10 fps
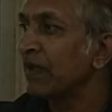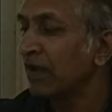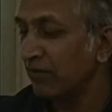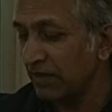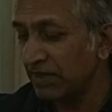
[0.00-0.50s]

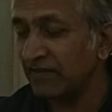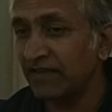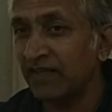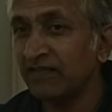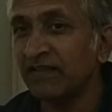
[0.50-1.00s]
Now in this
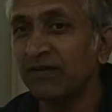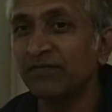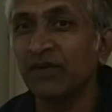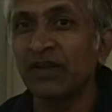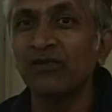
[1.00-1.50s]
case,
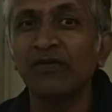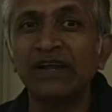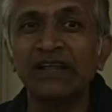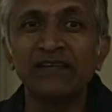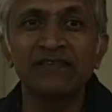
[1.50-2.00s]
if you are
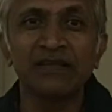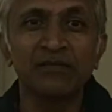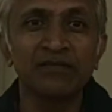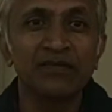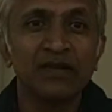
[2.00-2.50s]
inviting
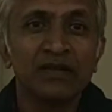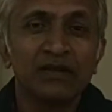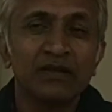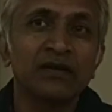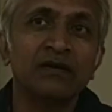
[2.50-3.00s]
some
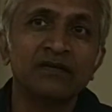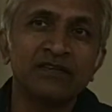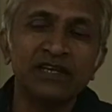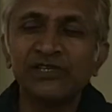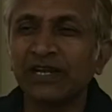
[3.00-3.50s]

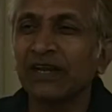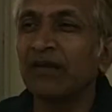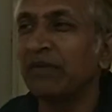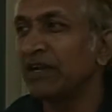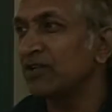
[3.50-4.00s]
say
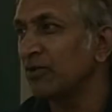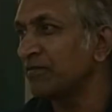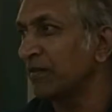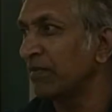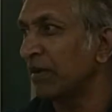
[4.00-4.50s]
general manager
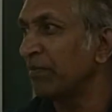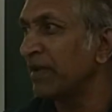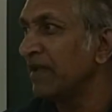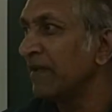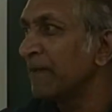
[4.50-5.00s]
of some
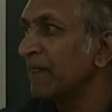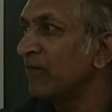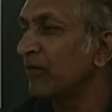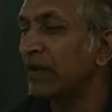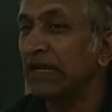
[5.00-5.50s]
company
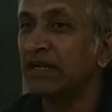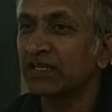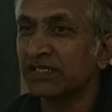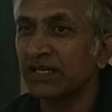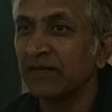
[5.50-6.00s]
for
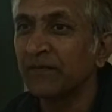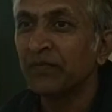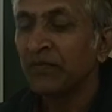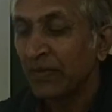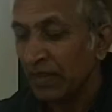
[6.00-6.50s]
induction,
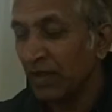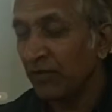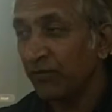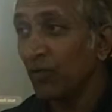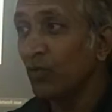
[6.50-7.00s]
now
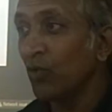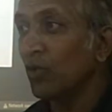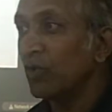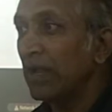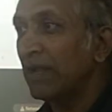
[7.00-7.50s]
if you
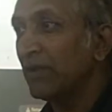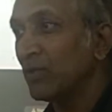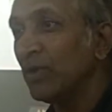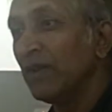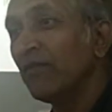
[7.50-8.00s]
go and
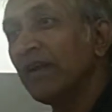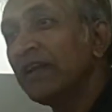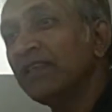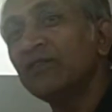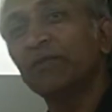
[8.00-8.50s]
to
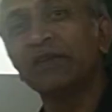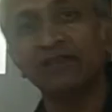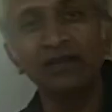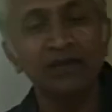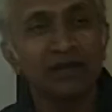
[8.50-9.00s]
invite this
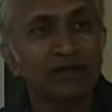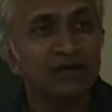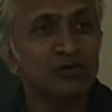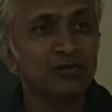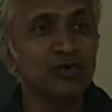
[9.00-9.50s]
person
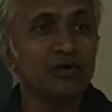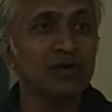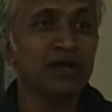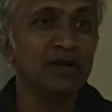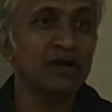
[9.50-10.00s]
to
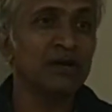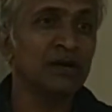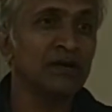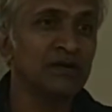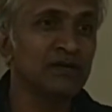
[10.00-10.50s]

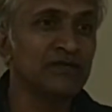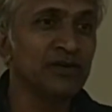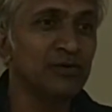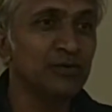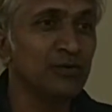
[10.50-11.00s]
your
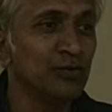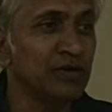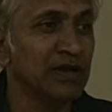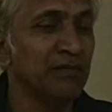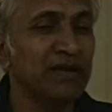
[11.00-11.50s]
institute
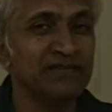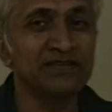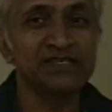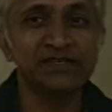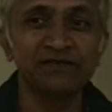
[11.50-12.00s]
to come
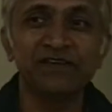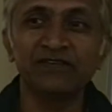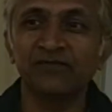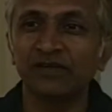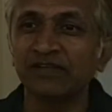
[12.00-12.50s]
as a chief
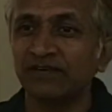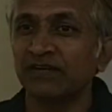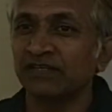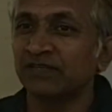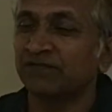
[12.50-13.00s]
guest for this
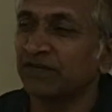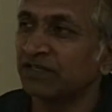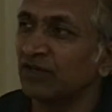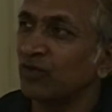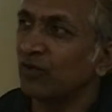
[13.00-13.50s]
induction
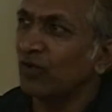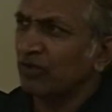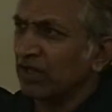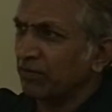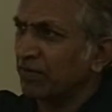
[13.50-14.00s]
function, you
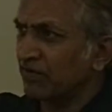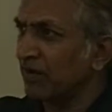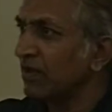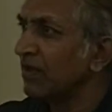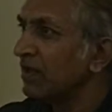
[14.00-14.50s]
go to that
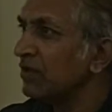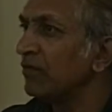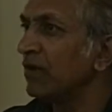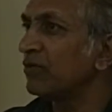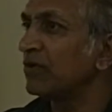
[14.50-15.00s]
person. You
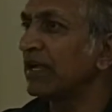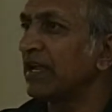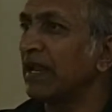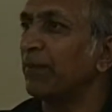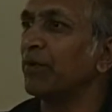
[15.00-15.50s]
will have to
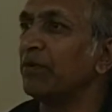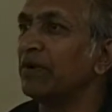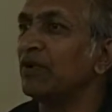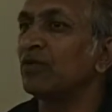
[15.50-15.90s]
take an appointment.